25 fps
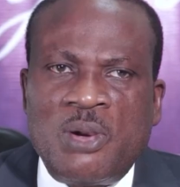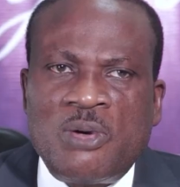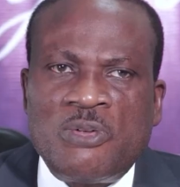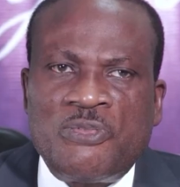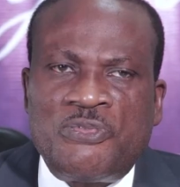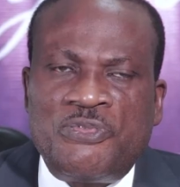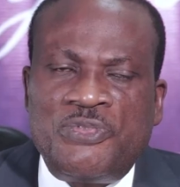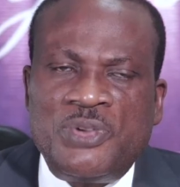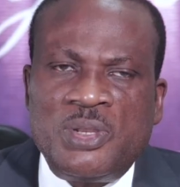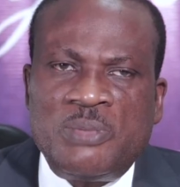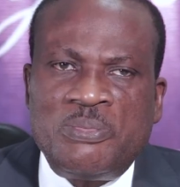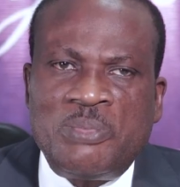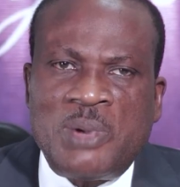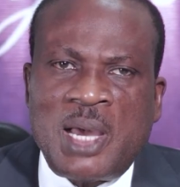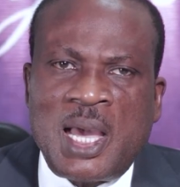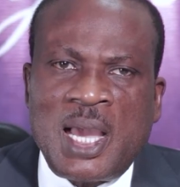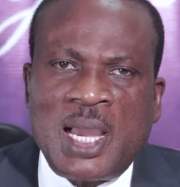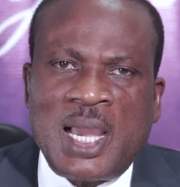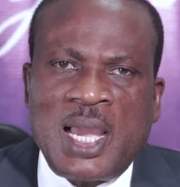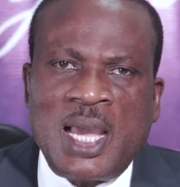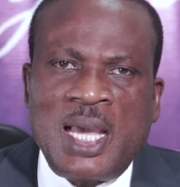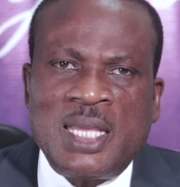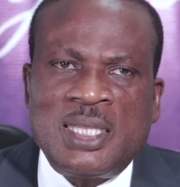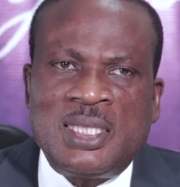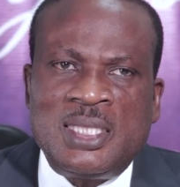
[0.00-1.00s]
of
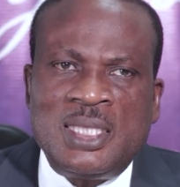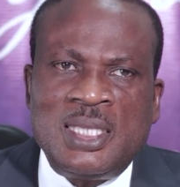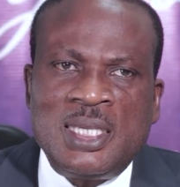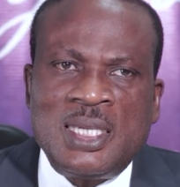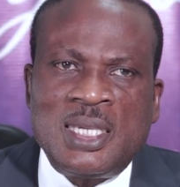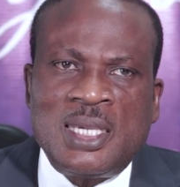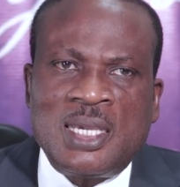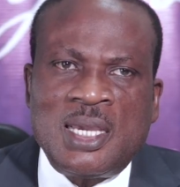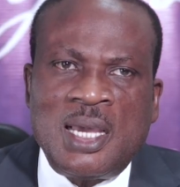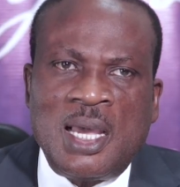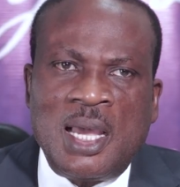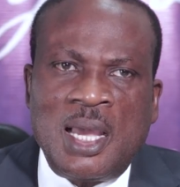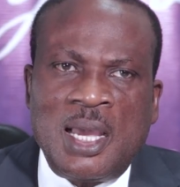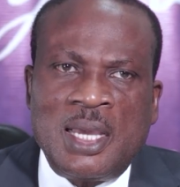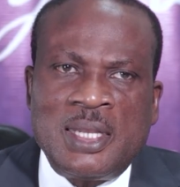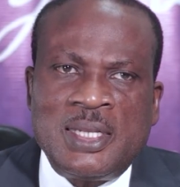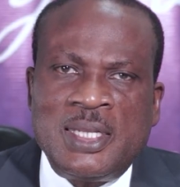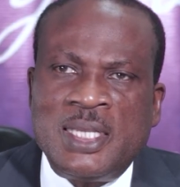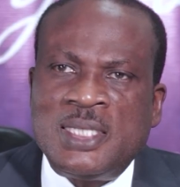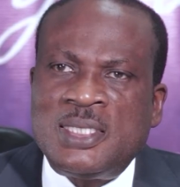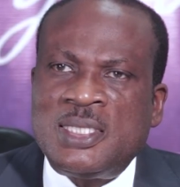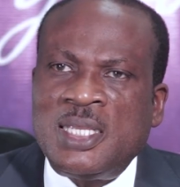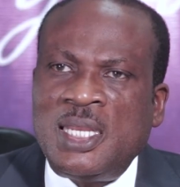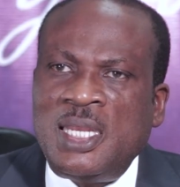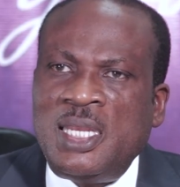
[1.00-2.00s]
feedback, I think
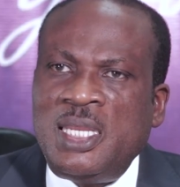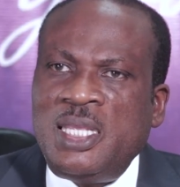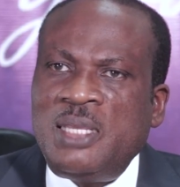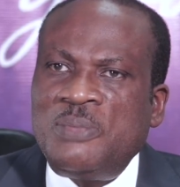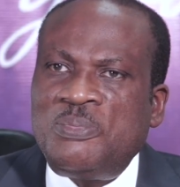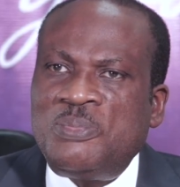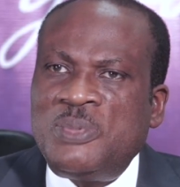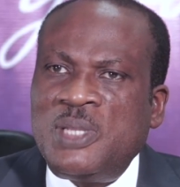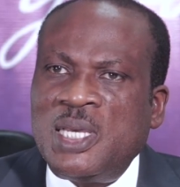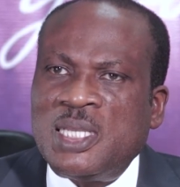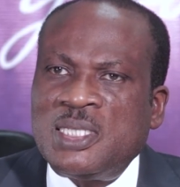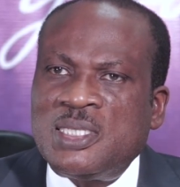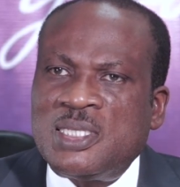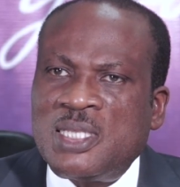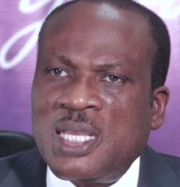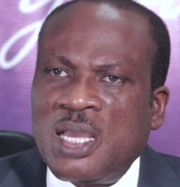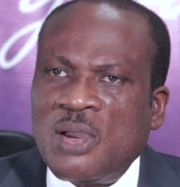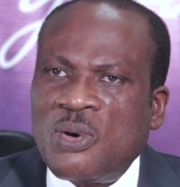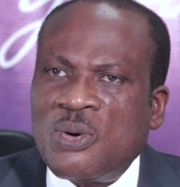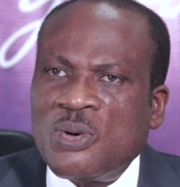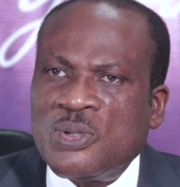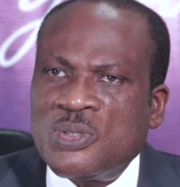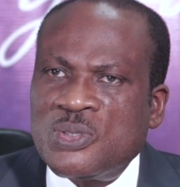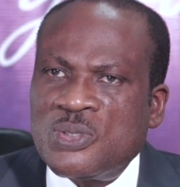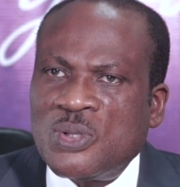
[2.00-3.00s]
there's a leap that Zer
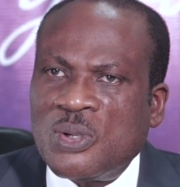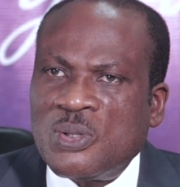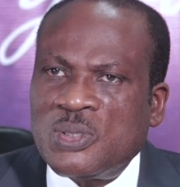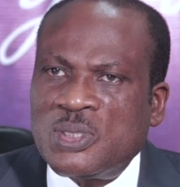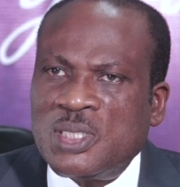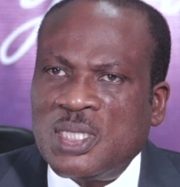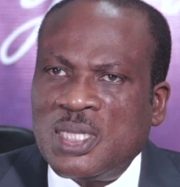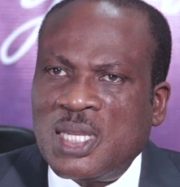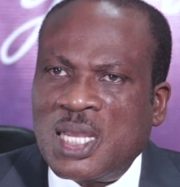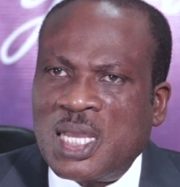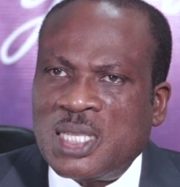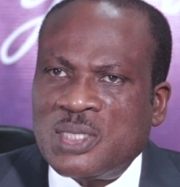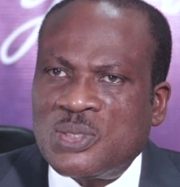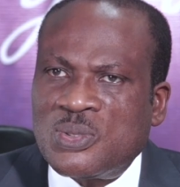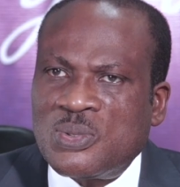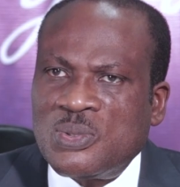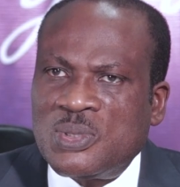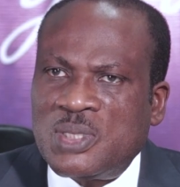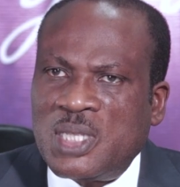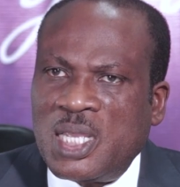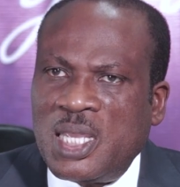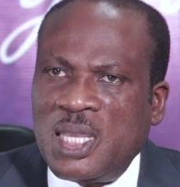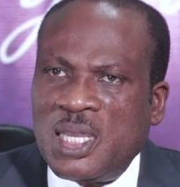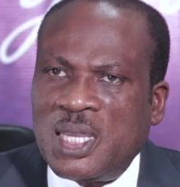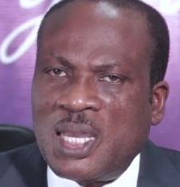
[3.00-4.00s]
Consulting has to
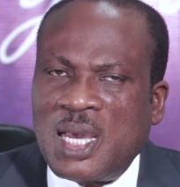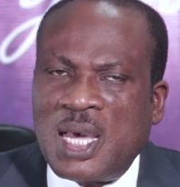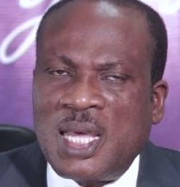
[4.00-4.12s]
take,